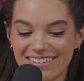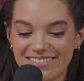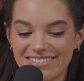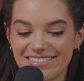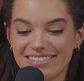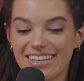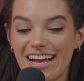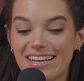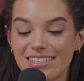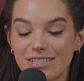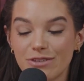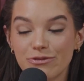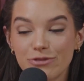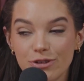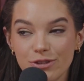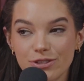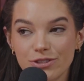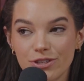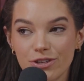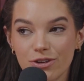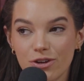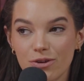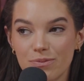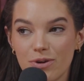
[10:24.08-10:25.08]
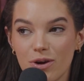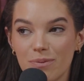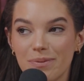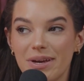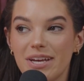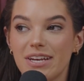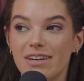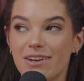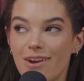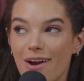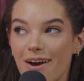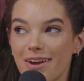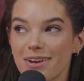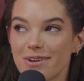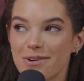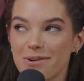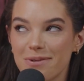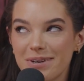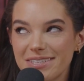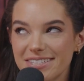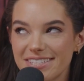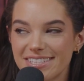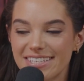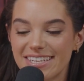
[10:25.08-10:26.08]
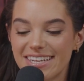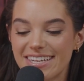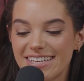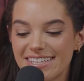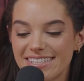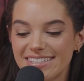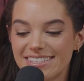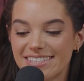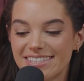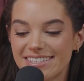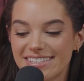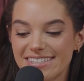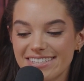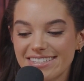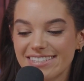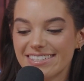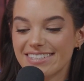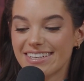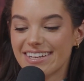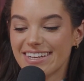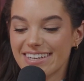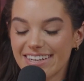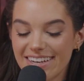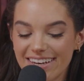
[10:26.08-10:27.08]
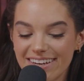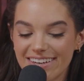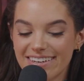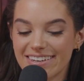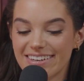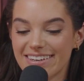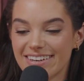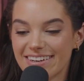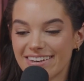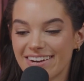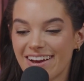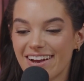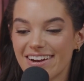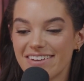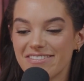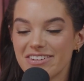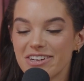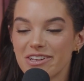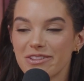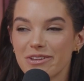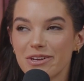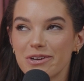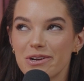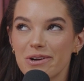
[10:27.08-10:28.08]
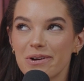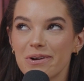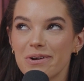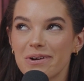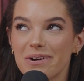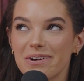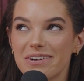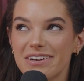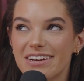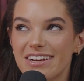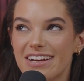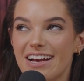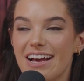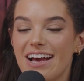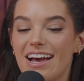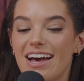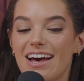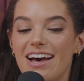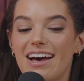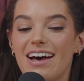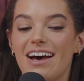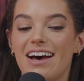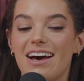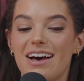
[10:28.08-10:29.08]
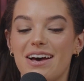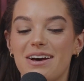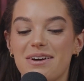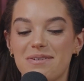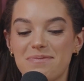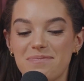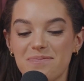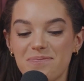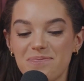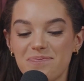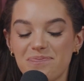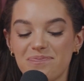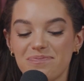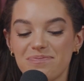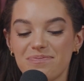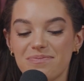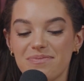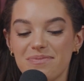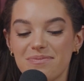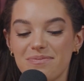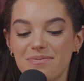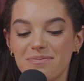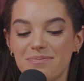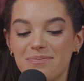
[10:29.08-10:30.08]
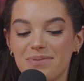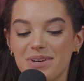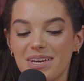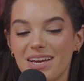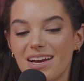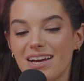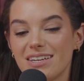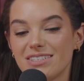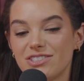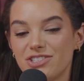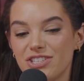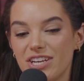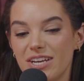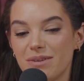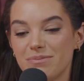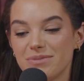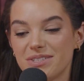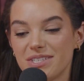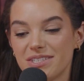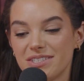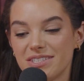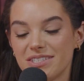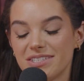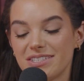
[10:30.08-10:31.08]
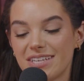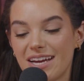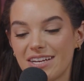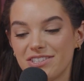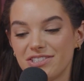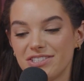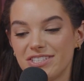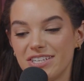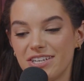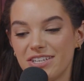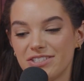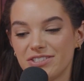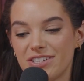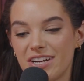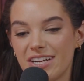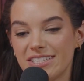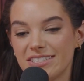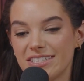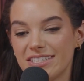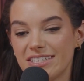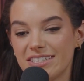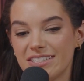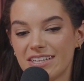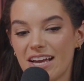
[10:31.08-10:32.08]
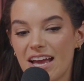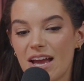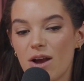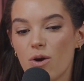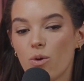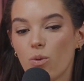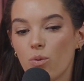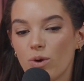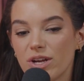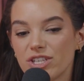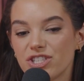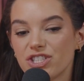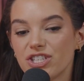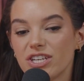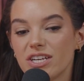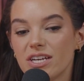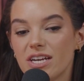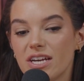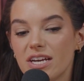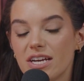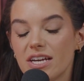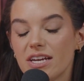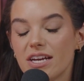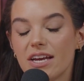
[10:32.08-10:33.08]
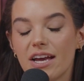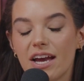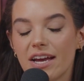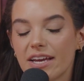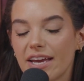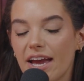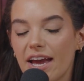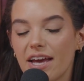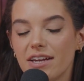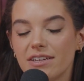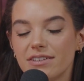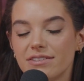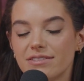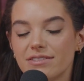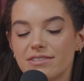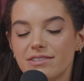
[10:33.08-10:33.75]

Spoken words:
that's a full circle moment. Not a coincidence. Not even a little. But yeah, James is a Sagittarius rising, which again,